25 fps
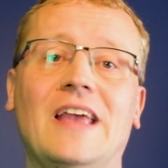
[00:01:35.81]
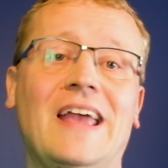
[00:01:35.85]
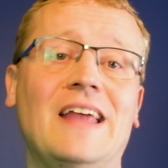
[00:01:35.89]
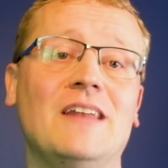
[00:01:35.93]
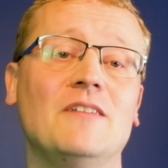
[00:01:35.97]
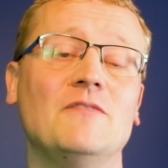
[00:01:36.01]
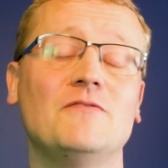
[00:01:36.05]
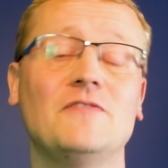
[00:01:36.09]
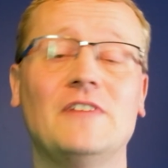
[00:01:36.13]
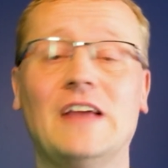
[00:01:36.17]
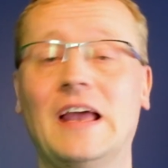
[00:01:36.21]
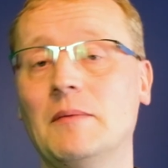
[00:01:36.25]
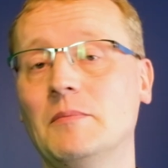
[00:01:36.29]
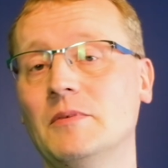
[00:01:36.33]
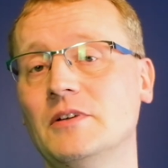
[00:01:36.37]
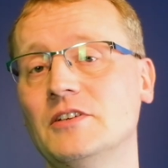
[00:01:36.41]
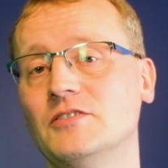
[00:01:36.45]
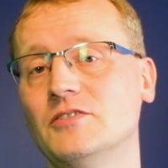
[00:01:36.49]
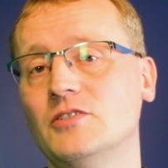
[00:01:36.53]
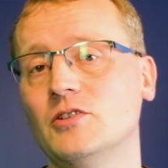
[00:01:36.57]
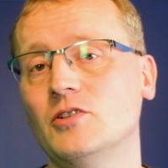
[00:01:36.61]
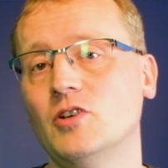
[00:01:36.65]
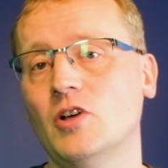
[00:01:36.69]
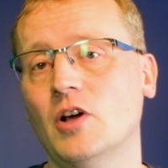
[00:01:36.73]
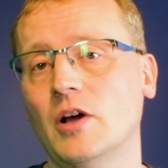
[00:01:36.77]
and families
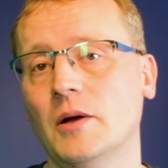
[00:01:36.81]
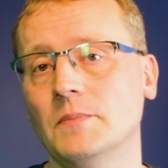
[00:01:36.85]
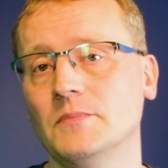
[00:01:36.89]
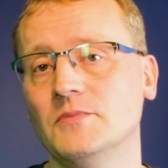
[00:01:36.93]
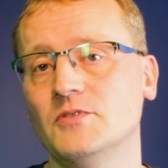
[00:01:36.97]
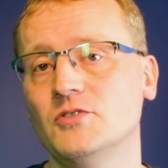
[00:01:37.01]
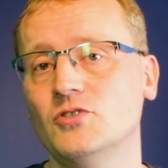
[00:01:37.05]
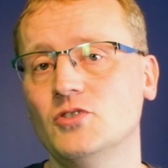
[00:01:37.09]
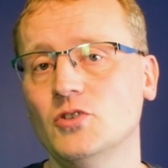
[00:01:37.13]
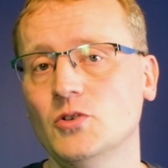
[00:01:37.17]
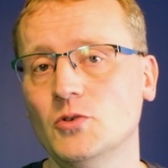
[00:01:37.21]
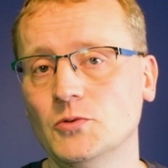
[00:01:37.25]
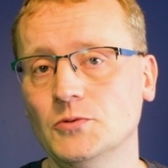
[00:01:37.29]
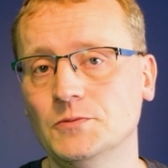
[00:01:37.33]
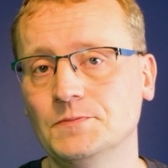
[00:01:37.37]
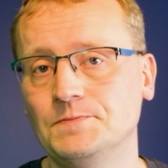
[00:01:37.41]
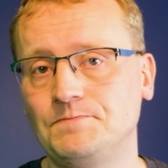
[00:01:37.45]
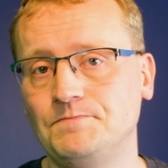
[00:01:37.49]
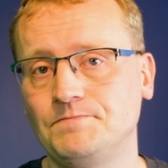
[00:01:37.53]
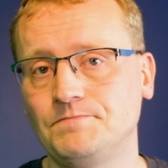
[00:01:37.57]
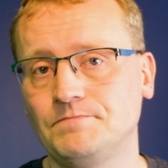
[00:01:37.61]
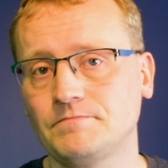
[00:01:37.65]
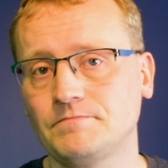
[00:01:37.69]
to come soon.